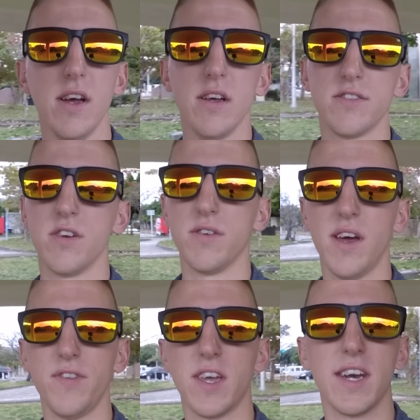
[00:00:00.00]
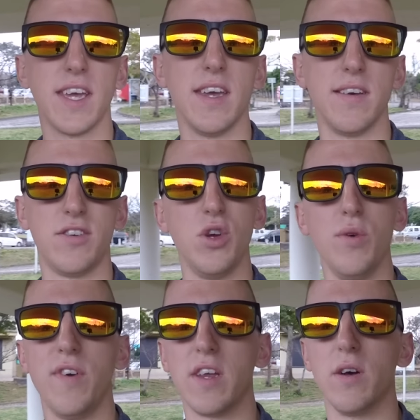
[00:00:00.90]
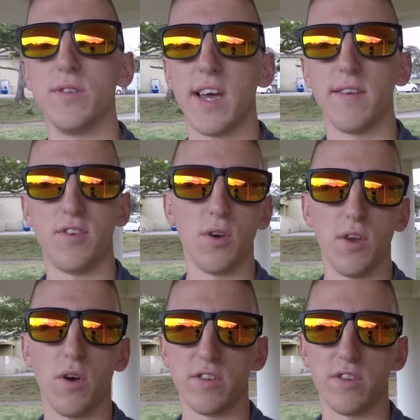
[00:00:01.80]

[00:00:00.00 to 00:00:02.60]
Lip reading: So you're definitely gonna get 2 videos out of Tokyo Auto